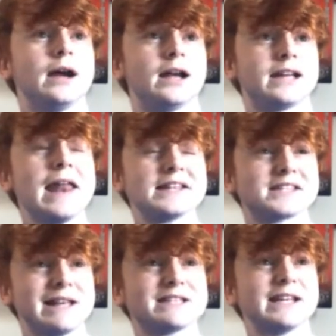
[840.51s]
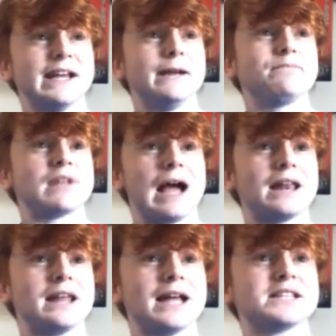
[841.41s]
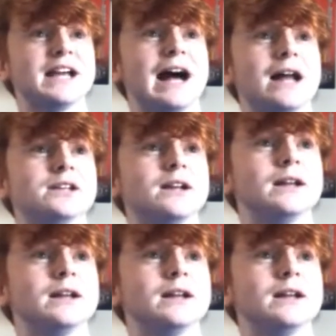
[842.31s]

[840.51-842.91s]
against City at the Etihad